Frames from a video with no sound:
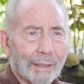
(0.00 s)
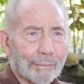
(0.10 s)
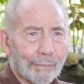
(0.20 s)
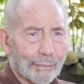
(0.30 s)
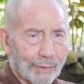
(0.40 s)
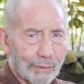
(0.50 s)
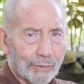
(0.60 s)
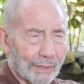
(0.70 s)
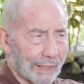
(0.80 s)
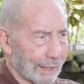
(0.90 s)
But those
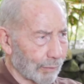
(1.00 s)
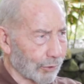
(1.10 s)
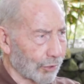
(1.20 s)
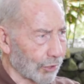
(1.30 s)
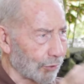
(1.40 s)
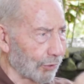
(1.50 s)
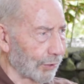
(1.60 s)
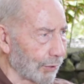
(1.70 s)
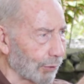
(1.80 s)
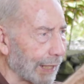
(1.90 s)
days it was just
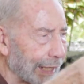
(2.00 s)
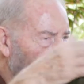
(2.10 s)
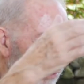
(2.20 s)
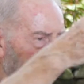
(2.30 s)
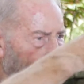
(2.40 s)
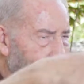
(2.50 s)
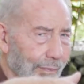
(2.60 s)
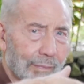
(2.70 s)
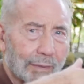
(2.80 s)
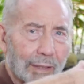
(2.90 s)
New Guinea because the
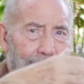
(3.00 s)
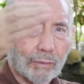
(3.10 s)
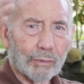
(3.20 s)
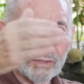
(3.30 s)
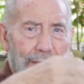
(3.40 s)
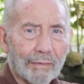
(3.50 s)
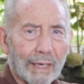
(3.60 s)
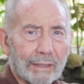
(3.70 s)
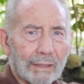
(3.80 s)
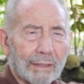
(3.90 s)
country was divided.